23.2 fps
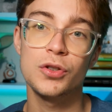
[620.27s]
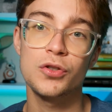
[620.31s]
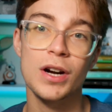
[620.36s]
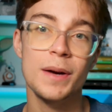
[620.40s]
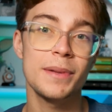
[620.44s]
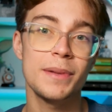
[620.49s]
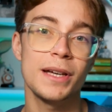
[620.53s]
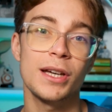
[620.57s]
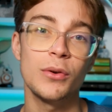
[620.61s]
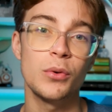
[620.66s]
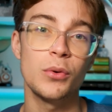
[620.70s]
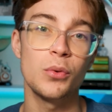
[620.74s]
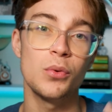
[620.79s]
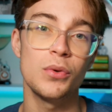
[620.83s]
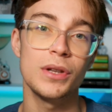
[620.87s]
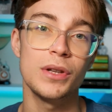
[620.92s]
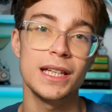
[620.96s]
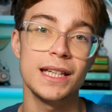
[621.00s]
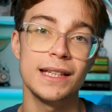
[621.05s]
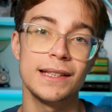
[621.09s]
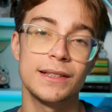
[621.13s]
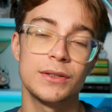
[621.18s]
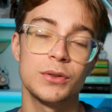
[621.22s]
grabbing
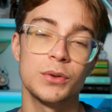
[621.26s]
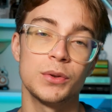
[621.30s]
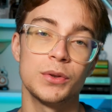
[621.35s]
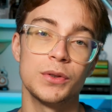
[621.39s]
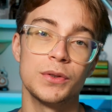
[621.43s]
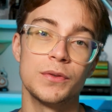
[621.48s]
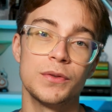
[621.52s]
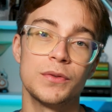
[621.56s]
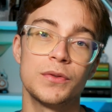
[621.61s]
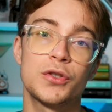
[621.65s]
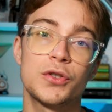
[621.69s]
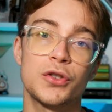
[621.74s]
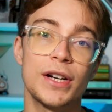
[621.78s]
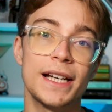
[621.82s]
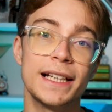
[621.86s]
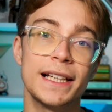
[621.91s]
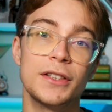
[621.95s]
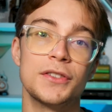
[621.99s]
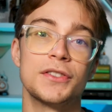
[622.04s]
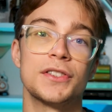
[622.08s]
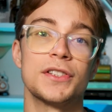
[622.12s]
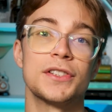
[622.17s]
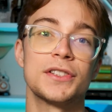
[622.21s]
all the sort of
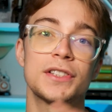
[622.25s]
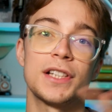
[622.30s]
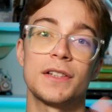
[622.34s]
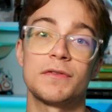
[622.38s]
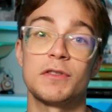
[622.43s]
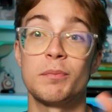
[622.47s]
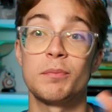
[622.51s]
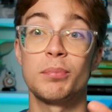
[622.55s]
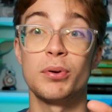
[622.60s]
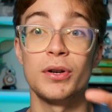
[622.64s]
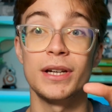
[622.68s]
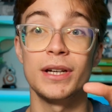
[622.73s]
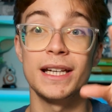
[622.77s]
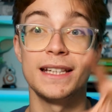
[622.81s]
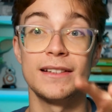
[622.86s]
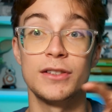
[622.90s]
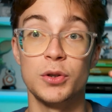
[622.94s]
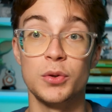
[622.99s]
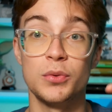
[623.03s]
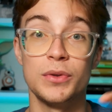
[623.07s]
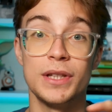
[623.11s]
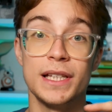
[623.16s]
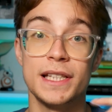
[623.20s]
trailers and stuff to put
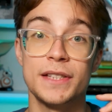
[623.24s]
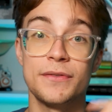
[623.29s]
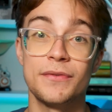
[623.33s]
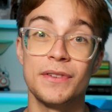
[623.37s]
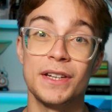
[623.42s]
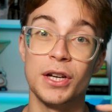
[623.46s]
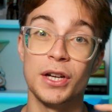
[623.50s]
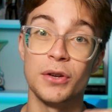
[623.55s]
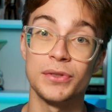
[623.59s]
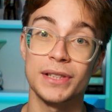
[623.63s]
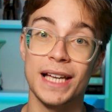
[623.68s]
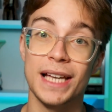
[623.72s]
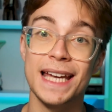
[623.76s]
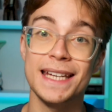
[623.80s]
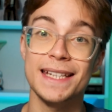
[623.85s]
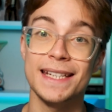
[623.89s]
into this video's